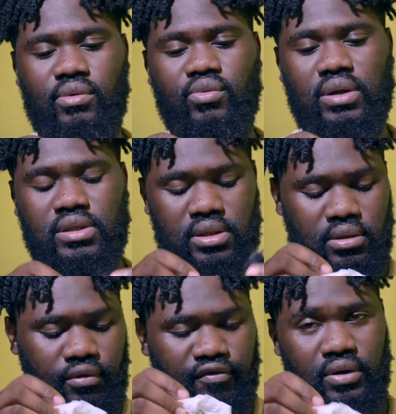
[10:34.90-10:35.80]

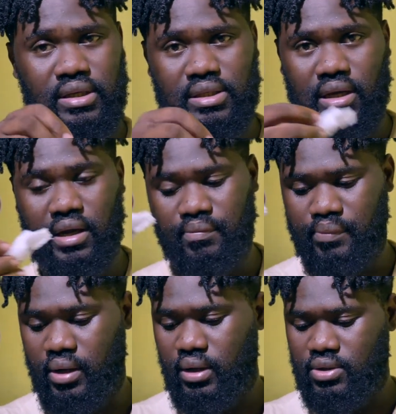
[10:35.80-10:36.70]
windshield for the second
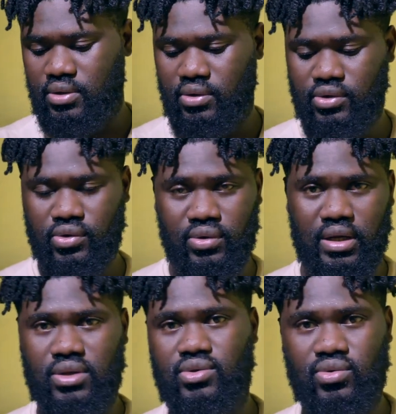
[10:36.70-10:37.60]
pair. So you do
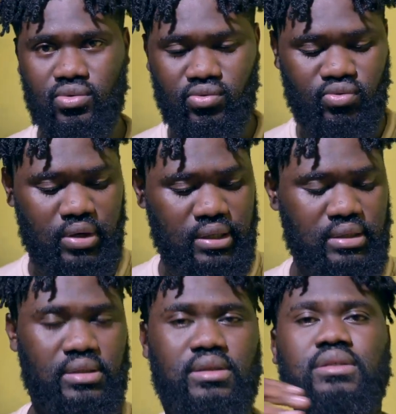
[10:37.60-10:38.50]
get two
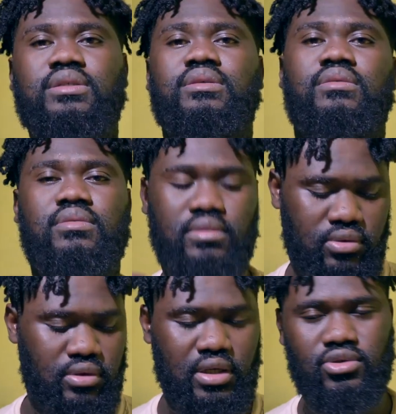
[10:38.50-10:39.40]
windshield
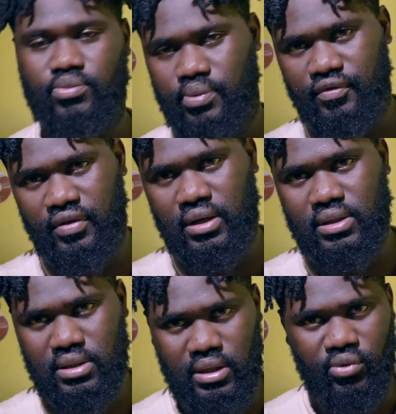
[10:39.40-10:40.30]
just to
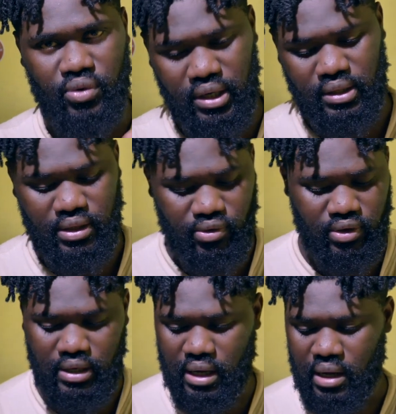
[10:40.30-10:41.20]
prevent the wind and
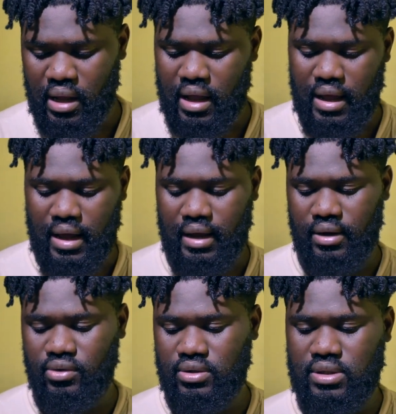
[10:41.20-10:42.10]
all that.
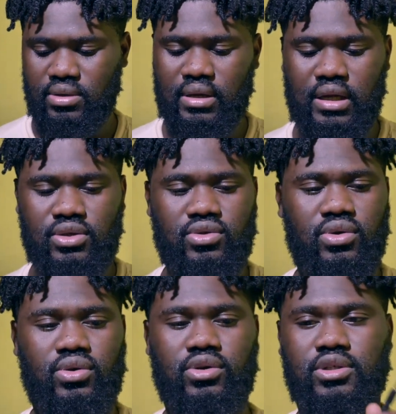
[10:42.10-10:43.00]
And you still get
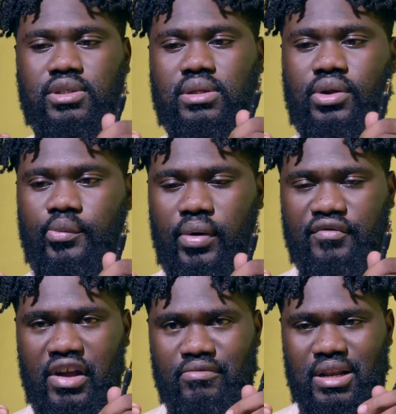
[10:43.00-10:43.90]
your
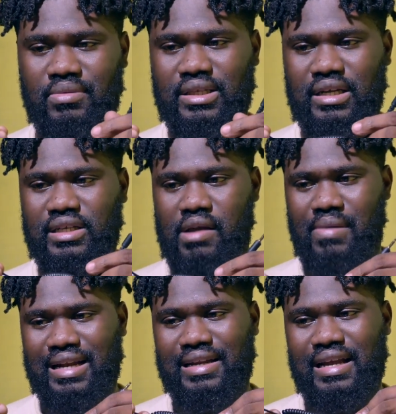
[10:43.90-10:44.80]
3.5 millimeter jack,
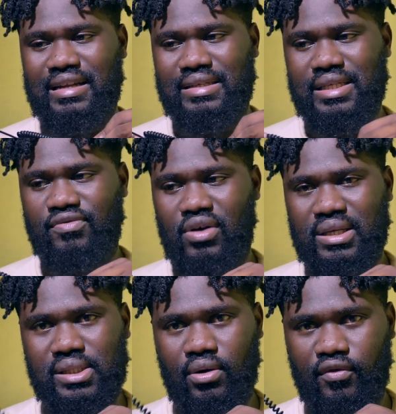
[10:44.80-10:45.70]
but then this is for a
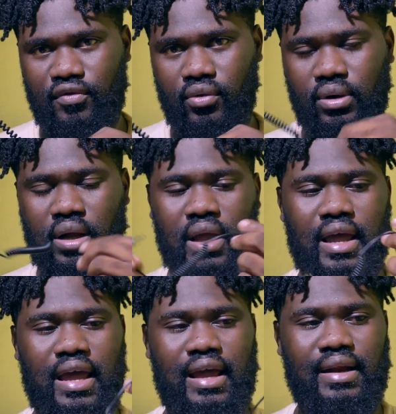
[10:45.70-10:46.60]
cell phone,
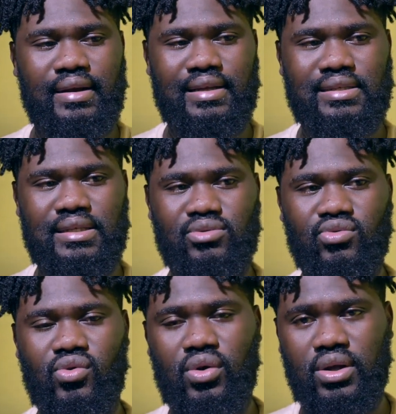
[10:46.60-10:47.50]
and this is
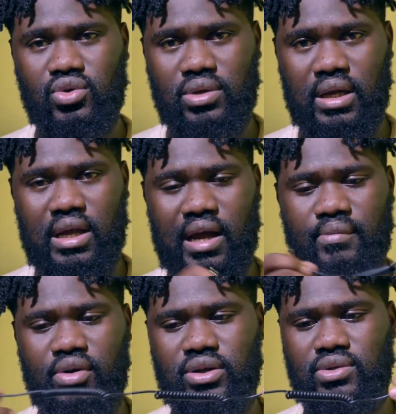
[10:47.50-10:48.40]
to go into the
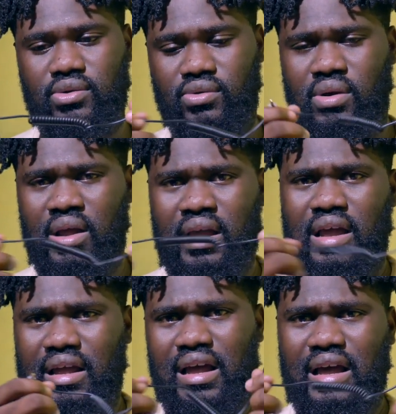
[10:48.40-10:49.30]
camera. So
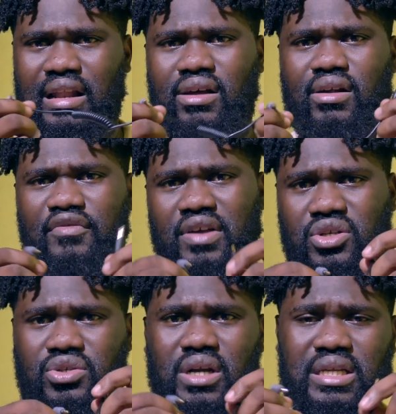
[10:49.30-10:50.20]
a lot of
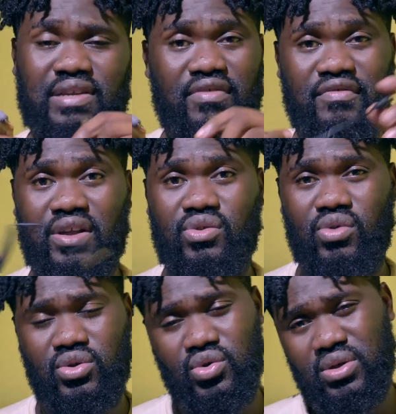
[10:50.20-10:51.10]
extras if ever you
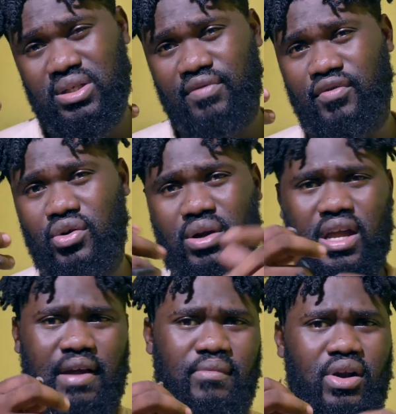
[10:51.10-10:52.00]
want to use it for your
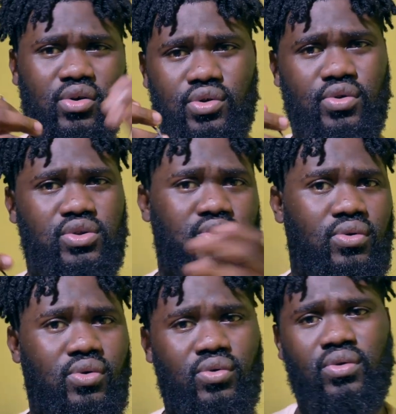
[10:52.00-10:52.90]
camera or you want to
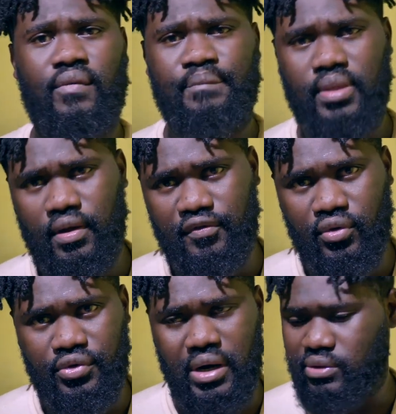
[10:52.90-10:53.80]
go the
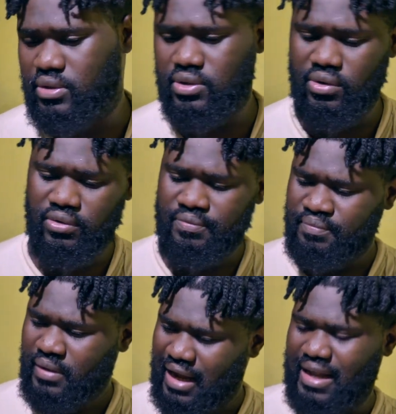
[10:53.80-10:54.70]
phone route. So
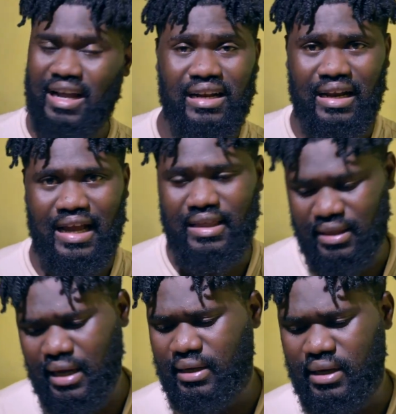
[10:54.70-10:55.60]
I kind of
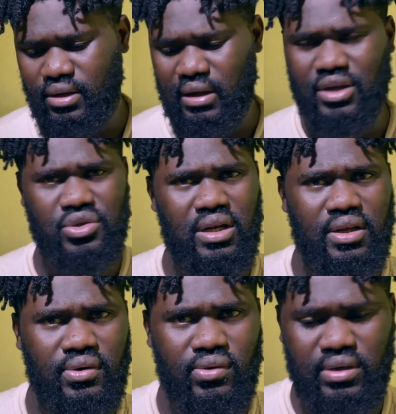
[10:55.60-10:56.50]
like that they actually
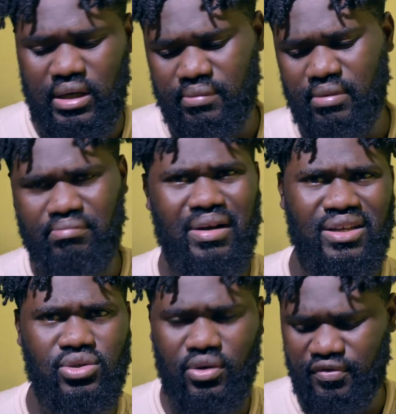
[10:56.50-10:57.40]
included a
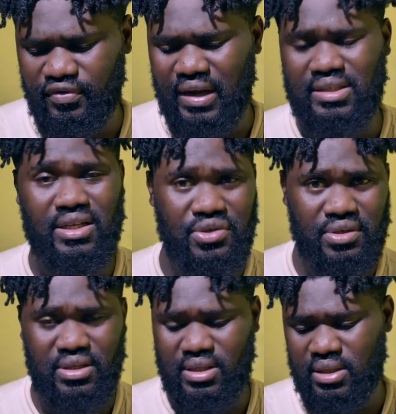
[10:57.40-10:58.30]
bunch of
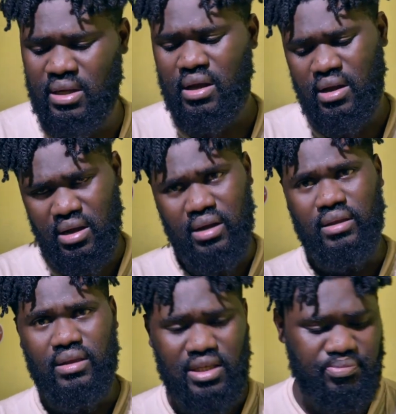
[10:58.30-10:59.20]
accessories in this